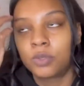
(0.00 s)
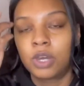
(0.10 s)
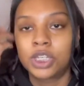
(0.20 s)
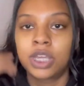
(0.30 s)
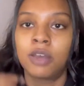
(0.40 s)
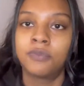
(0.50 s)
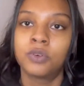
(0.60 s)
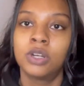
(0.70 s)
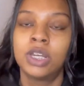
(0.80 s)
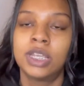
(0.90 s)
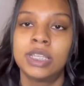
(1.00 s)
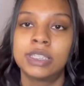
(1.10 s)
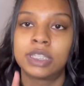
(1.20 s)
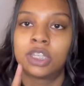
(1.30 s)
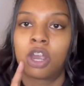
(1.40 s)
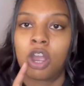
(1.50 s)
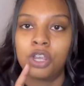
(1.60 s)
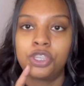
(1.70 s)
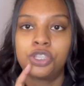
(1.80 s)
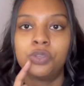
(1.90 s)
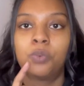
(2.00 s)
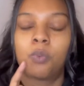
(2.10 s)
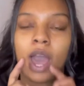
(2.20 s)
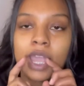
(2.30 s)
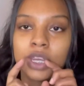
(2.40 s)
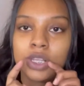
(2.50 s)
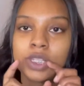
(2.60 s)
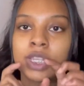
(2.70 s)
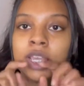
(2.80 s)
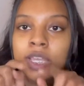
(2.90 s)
to watch out for is that there are two wires